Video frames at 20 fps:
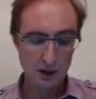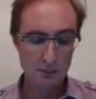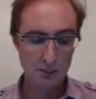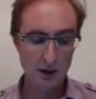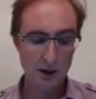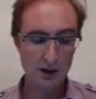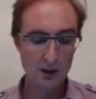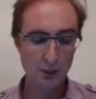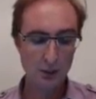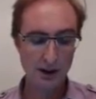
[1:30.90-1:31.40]

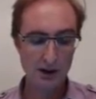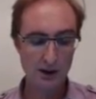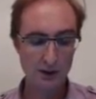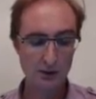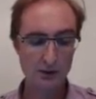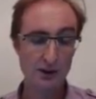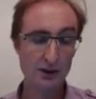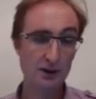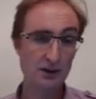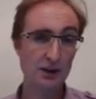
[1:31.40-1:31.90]
By the way,
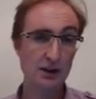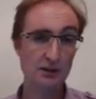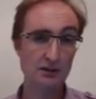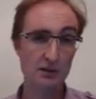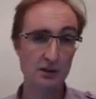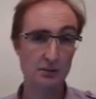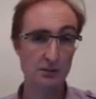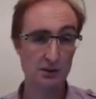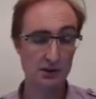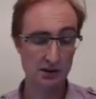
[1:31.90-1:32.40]
you can see
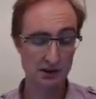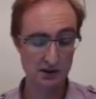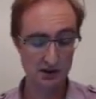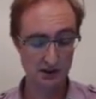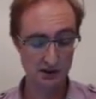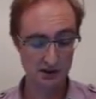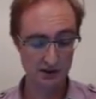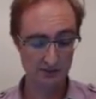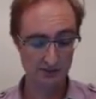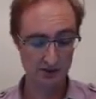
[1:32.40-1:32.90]
from this
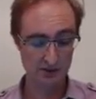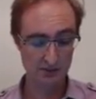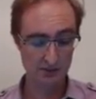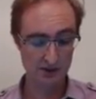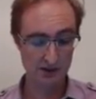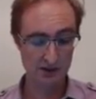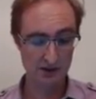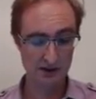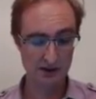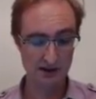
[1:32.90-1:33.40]

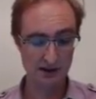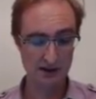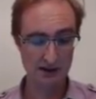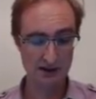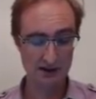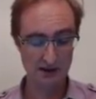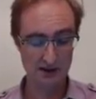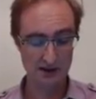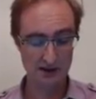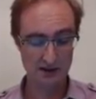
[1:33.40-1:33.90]

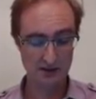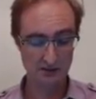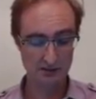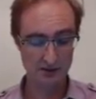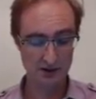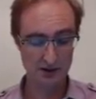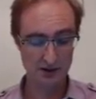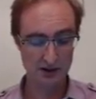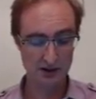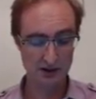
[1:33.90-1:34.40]
list and
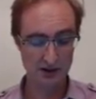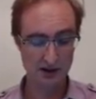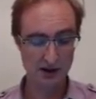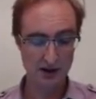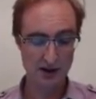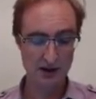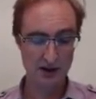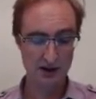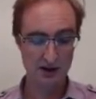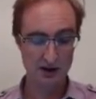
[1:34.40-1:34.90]
reasoning
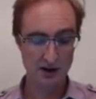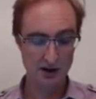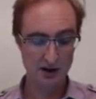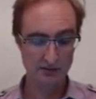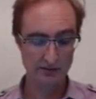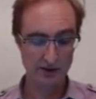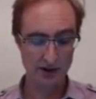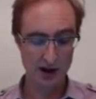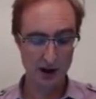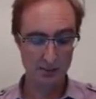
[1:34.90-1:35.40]
that
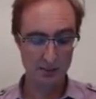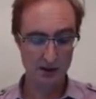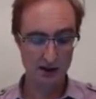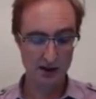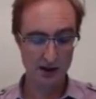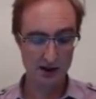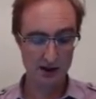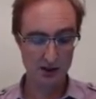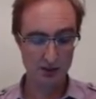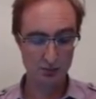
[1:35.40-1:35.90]
if an
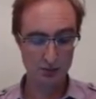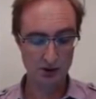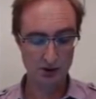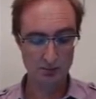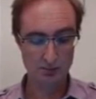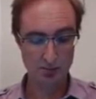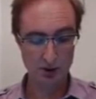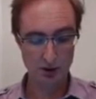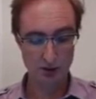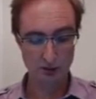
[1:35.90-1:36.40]
application wants
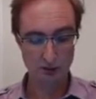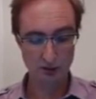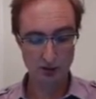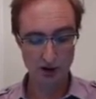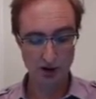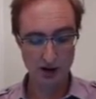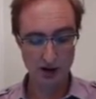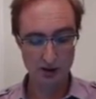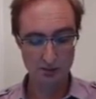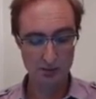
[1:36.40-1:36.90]
both
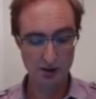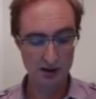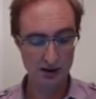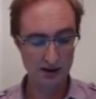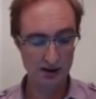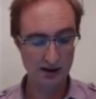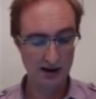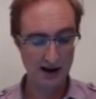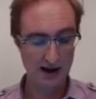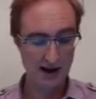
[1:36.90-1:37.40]

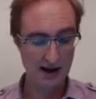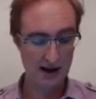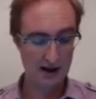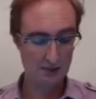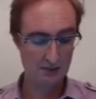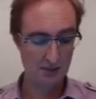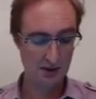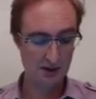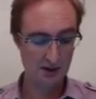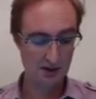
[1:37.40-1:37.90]
reliability
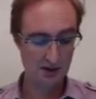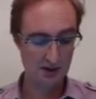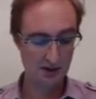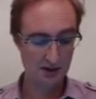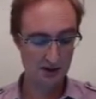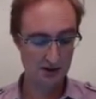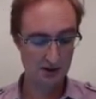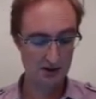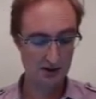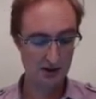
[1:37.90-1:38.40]
and
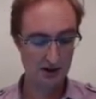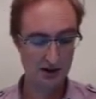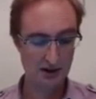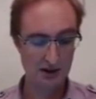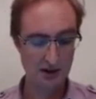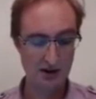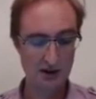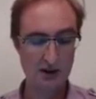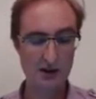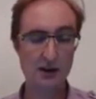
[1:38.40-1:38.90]
messages,
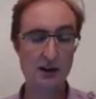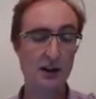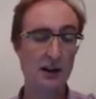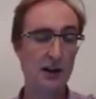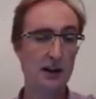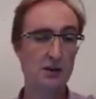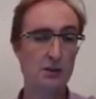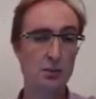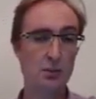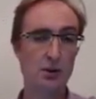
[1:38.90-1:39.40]
then it
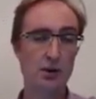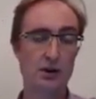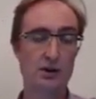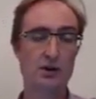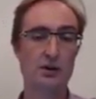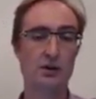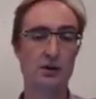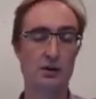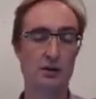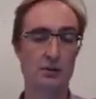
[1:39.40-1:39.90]
has work
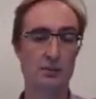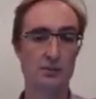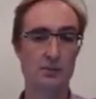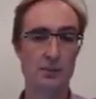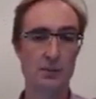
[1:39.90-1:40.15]
to do.